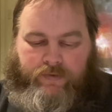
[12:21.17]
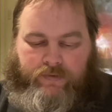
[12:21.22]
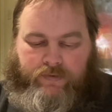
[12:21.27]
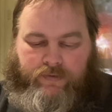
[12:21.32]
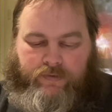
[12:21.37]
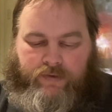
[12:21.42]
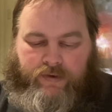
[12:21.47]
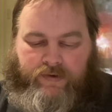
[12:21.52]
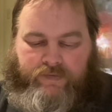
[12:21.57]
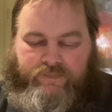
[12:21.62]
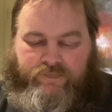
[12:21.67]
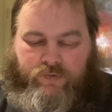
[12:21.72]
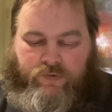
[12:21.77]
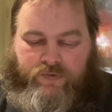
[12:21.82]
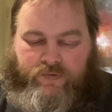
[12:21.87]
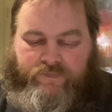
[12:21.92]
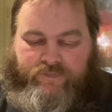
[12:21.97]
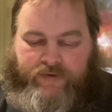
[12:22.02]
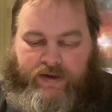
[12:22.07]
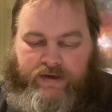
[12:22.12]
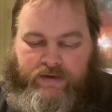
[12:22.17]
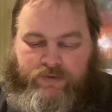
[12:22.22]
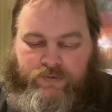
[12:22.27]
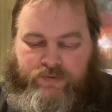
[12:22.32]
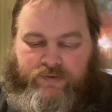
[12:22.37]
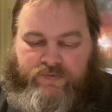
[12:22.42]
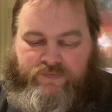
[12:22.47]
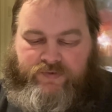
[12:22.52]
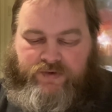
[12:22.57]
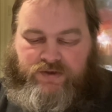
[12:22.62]
Therefore, the value
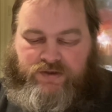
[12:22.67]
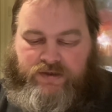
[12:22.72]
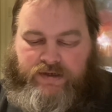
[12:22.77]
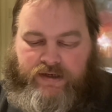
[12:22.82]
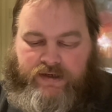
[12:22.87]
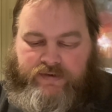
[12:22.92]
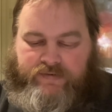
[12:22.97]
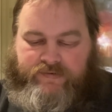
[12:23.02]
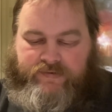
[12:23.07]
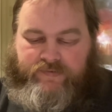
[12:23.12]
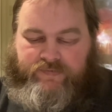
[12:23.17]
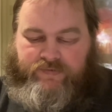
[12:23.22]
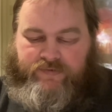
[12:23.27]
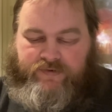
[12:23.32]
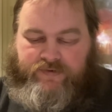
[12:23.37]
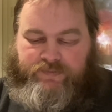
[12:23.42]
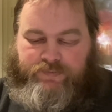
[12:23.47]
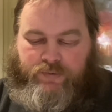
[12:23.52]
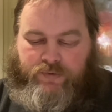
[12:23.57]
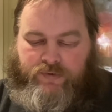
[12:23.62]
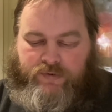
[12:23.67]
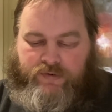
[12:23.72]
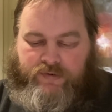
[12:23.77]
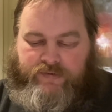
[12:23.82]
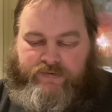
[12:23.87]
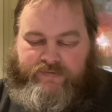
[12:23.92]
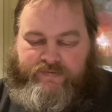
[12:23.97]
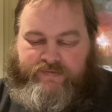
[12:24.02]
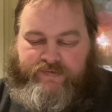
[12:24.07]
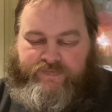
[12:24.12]
and originality of this book
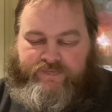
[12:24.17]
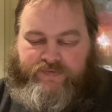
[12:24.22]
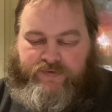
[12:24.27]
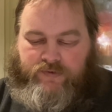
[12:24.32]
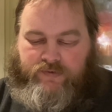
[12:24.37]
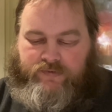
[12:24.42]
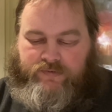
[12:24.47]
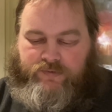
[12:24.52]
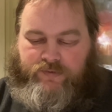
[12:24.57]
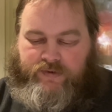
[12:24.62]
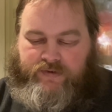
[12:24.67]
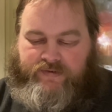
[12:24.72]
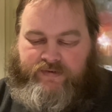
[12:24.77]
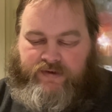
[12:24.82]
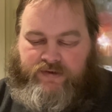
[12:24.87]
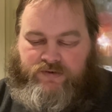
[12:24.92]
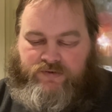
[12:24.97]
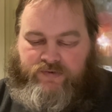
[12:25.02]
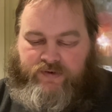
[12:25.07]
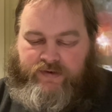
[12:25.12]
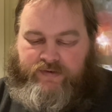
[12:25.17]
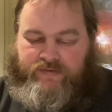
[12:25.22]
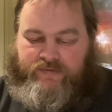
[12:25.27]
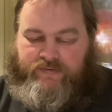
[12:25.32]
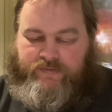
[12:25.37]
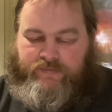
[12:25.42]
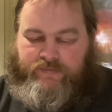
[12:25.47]
is difficult to exaggerate.